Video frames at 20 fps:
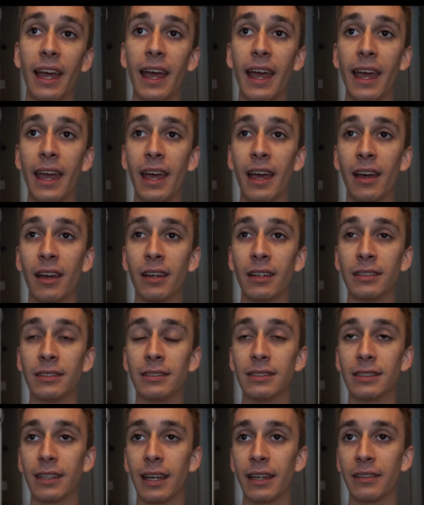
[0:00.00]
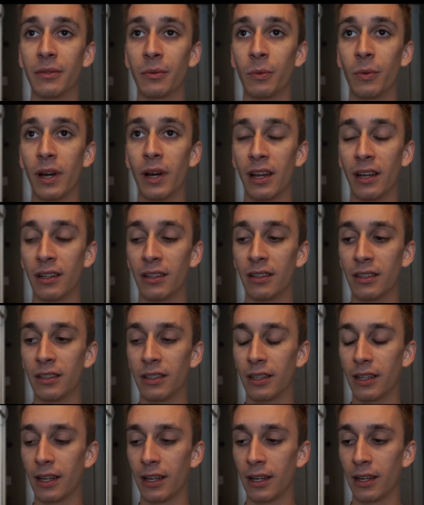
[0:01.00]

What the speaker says: and as well